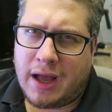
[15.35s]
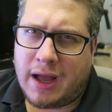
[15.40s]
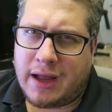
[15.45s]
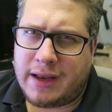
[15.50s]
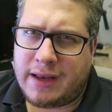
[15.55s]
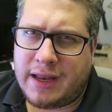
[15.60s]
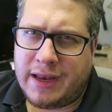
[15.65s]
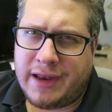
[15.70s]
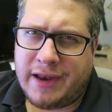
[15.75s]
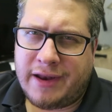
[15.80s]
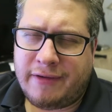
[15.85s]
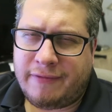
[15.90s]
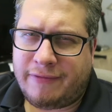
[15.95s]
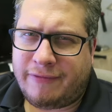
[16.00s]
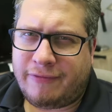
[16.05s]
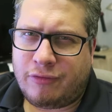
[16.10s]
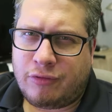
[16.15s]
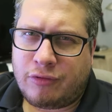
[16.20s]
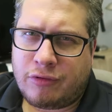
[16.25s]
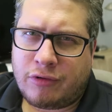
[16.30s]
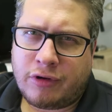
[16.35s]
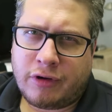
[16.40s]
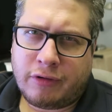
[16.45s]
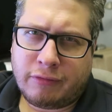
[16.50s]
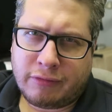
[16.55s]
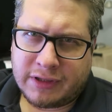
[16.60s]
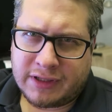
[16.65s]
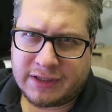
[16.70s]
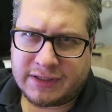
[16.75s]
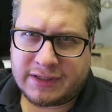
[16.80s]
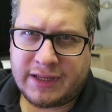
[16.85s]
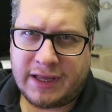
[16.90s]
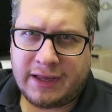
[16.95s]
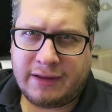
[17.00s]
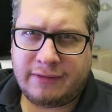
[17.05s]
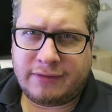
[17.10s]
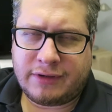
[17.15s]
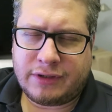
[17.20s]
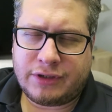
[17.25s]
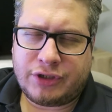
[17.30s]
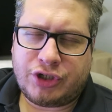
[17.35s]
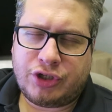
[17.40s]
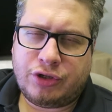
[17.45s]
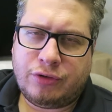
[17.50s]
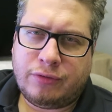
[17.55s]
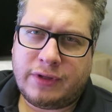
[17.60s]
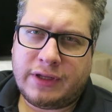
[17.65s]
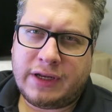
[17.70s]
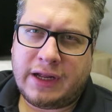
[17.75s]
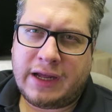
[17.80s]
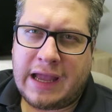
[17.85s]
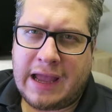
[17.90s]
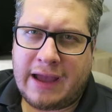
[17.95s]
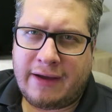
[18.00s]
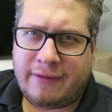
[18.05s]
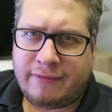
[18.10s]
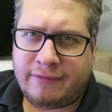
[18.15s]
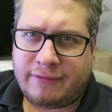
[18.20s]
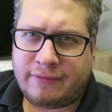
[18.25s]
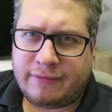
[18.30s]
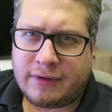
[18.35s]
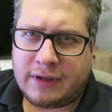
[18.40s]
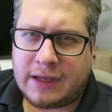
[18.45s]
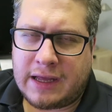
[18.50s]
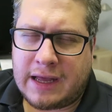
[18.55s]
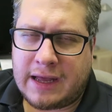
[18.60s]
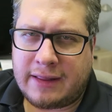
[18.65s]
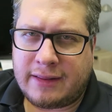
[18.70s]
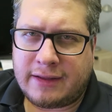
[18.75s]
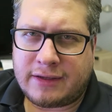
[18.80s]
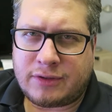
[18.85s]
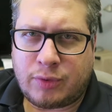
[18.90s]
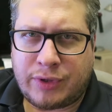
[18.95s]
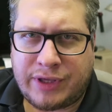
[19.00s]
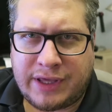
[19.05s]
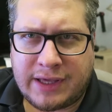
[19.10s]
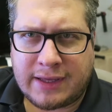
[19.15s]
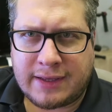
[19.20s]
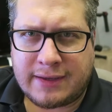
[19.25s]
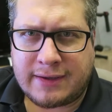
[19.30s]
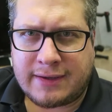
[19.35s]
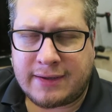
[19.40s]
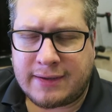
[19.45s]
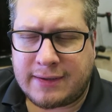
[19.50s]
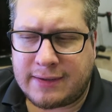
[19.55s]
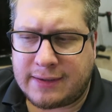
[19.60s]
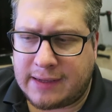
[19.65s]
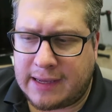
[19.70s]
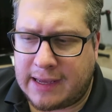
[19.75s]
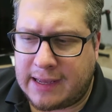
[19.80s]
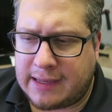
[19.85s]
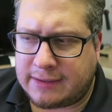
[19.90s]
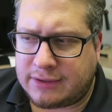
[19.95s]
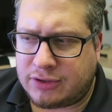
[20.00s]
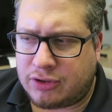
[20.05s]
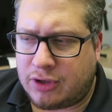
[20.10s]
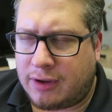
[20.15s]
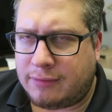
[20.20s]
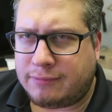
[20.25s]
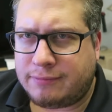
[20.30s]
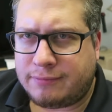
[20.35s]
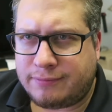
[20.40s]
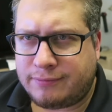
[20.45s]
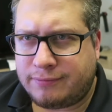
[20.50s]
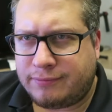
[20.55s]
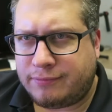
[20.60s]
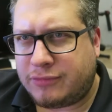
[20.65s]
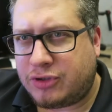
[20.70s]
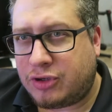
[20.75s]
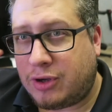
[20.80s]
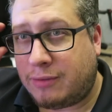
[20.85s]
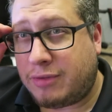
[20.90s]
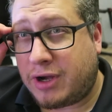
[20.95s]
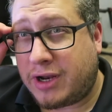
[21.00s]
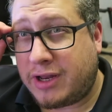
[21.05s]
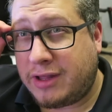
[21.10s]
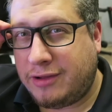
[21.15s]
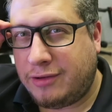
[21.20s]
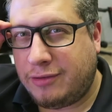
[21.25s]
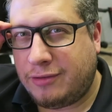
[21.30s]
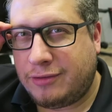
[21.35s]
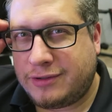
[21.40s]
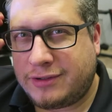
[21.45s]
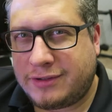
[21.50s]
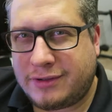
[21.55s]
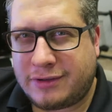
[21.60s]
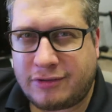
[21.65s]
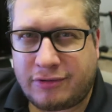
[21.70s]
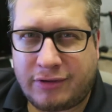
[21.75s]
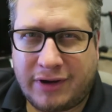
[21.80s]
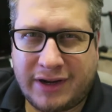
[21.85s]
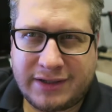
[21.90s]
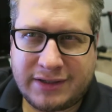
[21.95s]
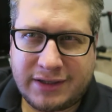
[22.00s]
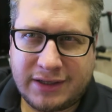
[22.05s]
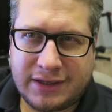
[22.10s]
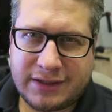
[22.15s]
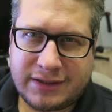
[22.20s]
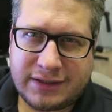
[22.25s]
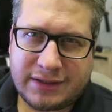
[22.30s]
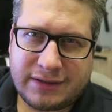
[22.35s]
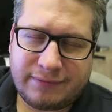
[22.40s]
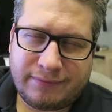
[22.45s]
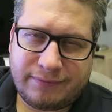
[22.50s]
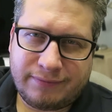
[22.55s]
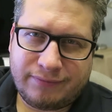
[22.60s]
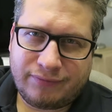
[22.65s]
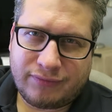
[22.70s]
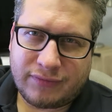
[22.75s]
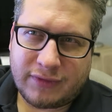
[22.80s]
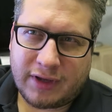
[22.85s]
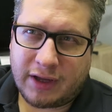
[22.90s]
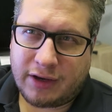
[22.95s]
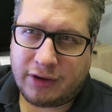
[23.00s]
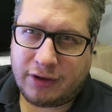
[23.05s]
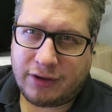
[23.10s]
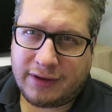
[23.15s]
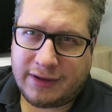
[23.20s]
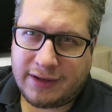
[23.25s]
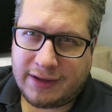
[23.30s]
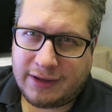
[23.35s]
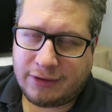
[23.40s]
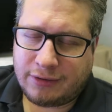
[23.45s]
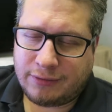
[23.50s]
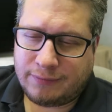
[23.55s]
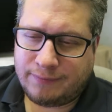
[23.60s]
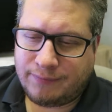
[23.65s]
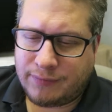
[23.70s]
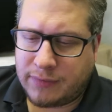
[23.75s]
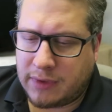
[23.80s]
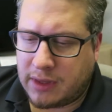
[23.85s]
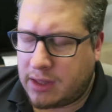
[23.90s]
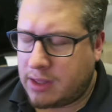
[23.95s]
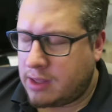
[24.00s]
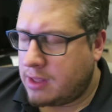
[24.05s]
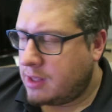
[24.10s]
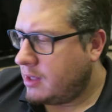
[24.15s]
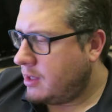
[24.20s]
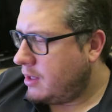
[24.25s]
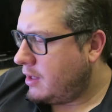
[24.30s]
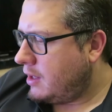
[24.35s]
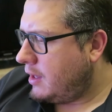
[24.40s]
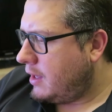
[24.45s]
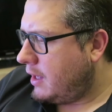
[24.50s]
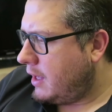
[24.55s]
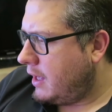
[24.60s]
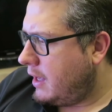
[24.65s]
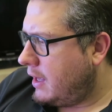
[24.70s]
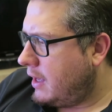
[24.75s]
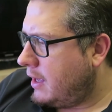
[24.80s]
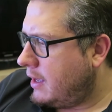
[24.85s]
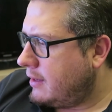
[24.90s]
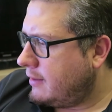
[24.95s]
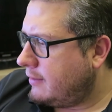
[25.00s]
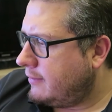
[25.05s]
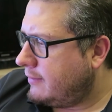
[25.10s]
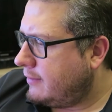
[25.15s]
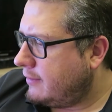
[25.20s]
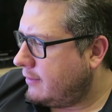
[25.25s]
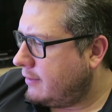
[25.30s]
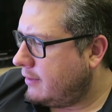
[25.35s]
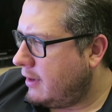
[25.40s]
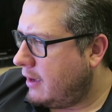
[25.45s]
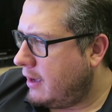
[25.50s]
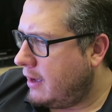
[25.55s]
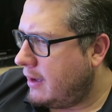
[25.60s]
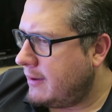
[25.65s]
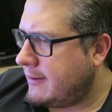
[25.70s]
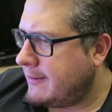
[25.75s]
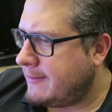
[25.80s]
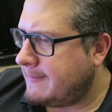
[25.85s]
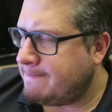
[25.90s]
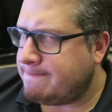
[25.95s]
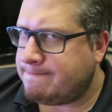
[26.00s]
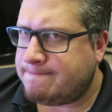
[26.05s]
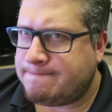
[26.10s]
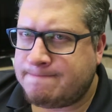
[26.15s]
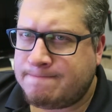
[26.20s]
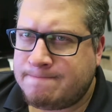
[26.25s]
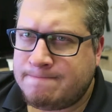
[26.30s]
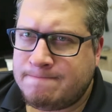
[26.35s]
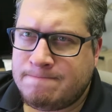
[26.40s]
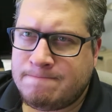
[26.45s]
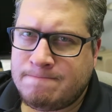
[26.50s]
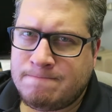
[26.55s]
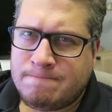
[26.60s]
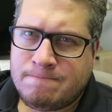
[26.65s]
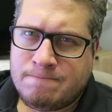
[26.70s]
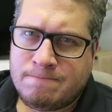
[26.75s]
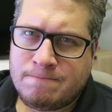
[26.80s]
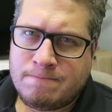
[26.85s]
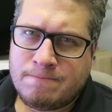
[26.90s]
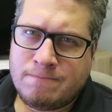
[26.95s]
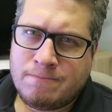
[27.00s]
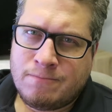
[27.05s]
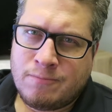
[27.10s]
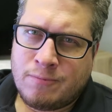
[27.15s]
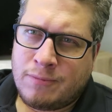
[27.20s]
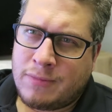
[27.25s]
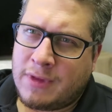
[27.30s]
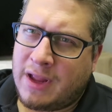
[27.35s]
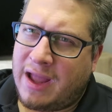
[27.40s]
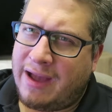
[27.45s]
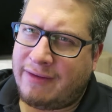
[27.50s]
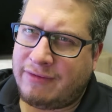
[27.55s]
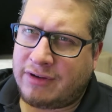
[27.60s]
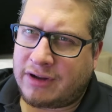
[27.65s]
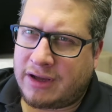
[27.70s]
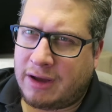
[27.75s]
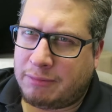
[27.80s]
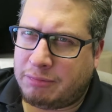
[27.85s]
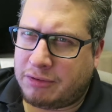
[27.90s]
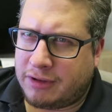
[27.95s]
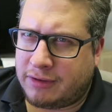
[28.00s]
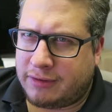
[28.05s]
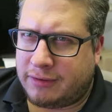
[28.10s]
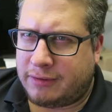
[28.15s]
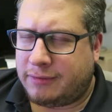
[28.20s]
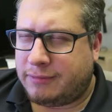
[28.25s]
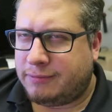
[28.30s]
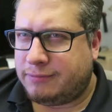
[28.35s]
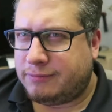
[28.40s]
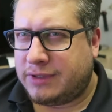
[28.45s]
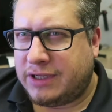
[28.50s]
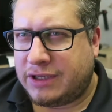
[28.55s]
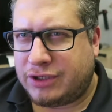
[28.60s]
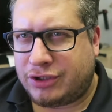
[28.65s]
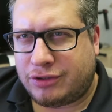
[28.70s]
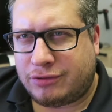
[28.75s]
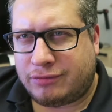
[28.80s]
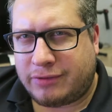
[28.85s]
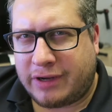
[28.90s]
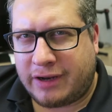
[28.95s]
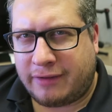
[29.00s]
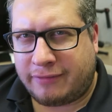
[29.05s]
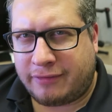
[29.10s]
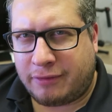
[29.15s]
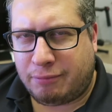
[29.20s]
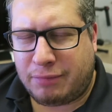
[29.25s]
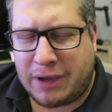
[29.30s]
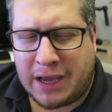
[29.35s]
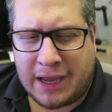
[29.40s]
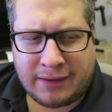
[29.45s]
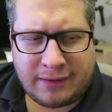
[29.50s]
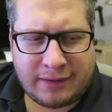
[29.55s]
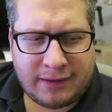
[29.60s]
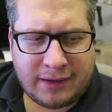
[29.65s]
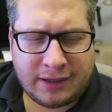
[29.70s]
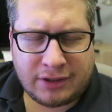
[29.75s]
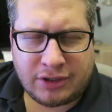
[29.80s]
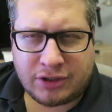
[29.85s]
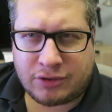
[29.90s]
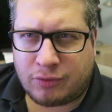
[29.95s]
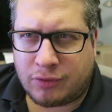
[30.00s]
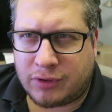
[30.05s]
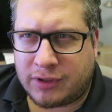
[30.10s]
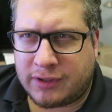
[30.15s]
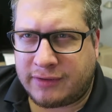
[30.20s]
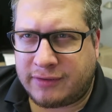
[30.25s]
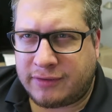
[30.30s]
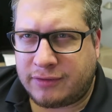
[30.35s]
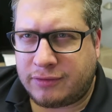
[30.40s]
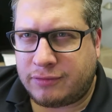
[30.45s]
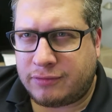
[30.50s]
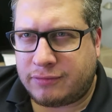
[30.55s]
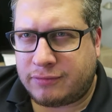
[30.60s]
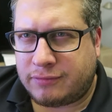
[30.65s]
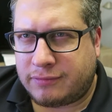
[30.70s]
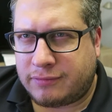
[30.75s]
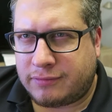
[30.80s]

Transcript: I needed it for a real estate shoot that I have uh, this weekend, and so I'm so I bought it used on Craigslist. Got a good deal, and um, having a couple of issues right off the bat that I just wanted to.